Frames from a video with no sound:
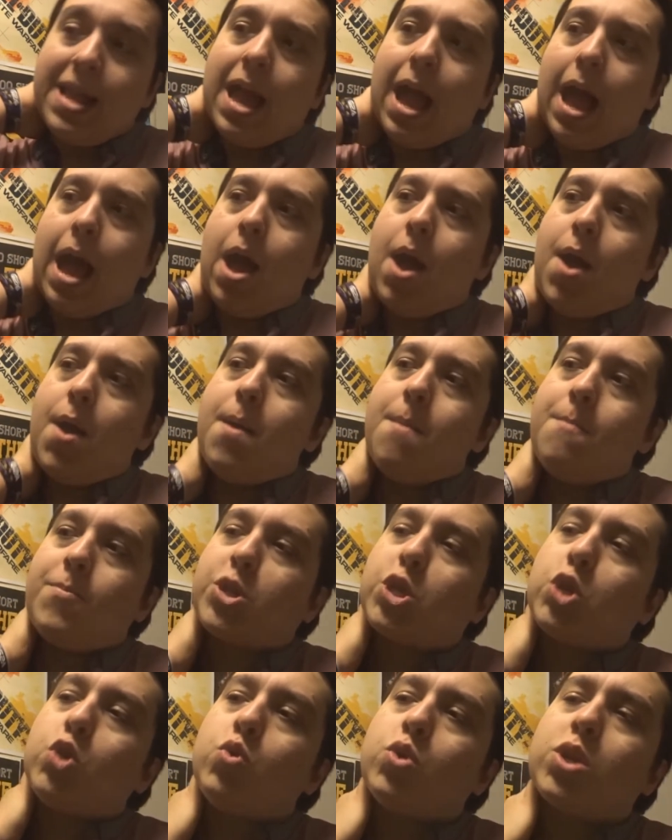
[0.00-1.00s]

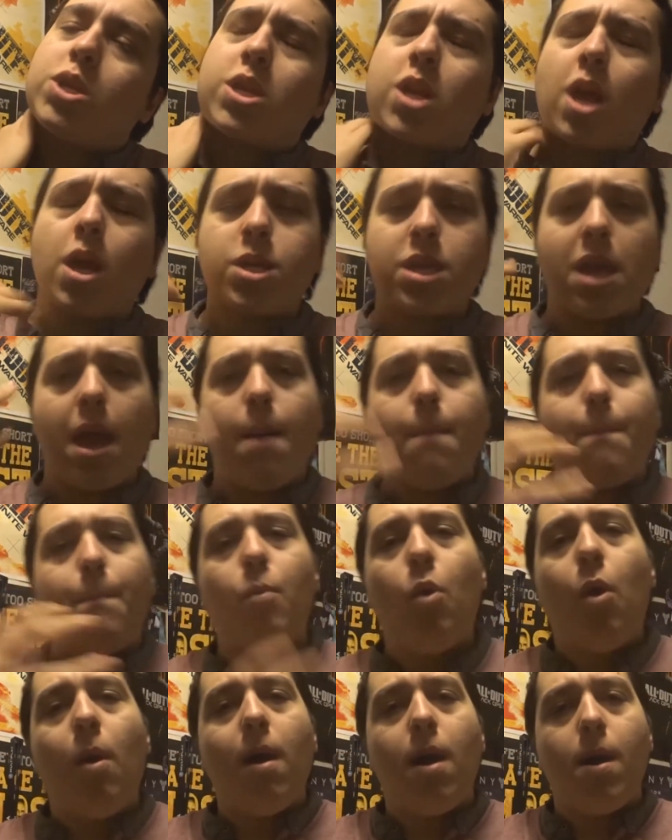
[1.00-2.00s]
to discuss
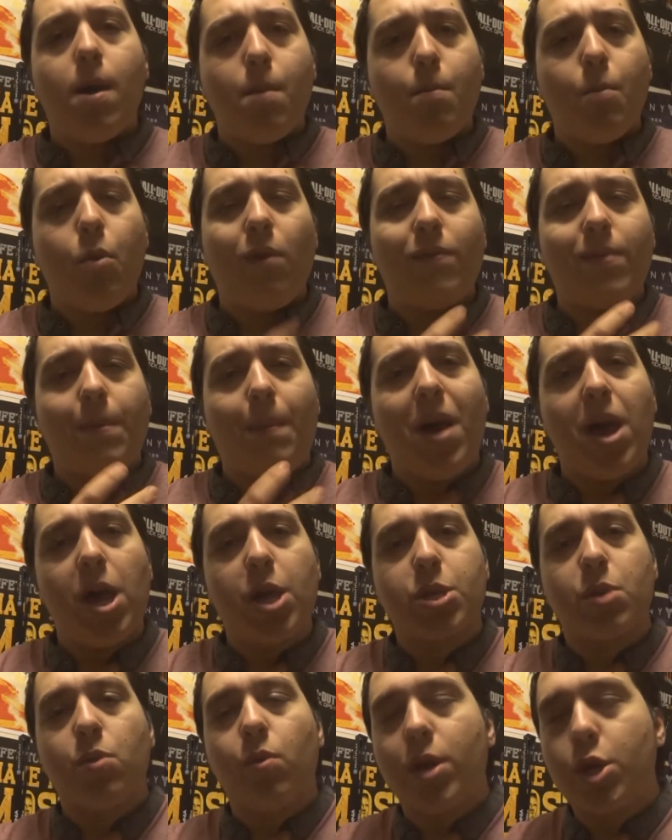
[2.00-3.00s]
more of a
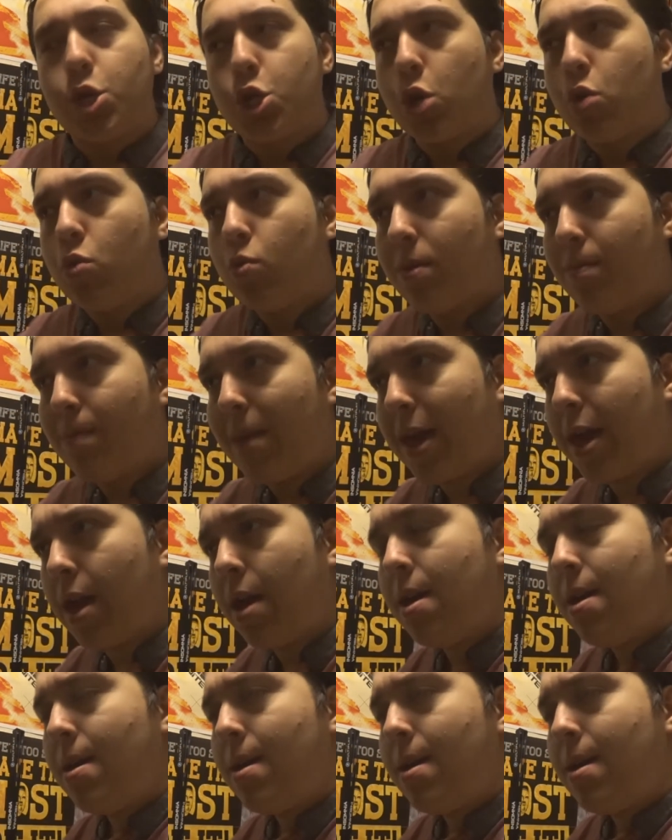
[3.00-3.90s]
personal issue with me,